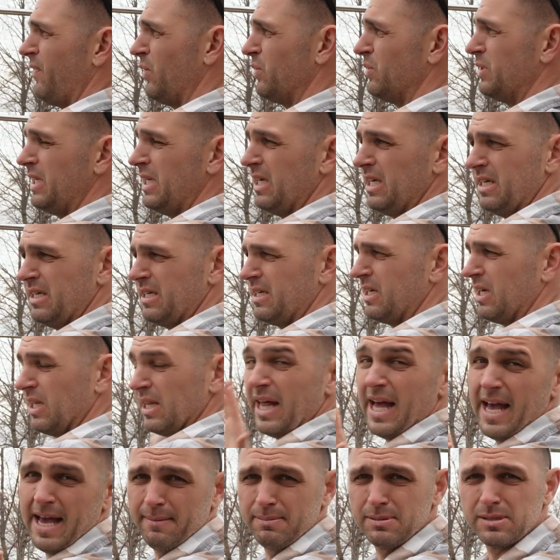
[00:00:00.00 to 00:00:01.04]
fully
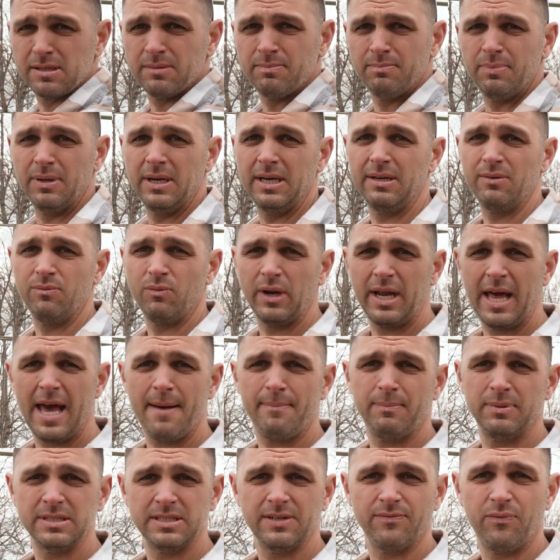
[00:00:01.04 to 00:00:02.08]
collapsed. But what
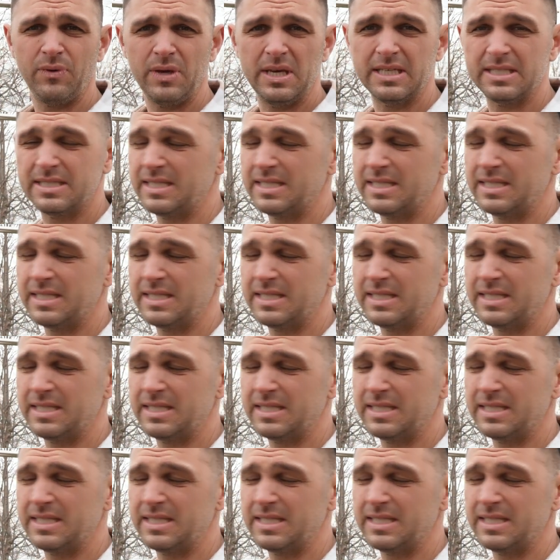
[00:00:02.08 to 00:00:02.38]
happens if we